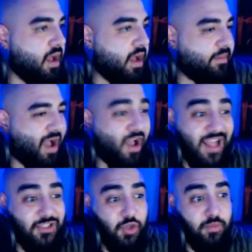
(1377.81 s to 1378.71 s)

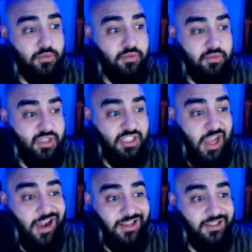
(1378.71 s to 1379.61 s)
I just hope
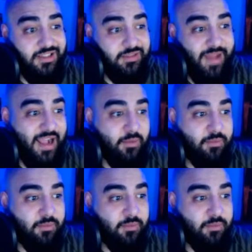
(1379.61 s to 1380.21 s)
TJ Hawkinson's back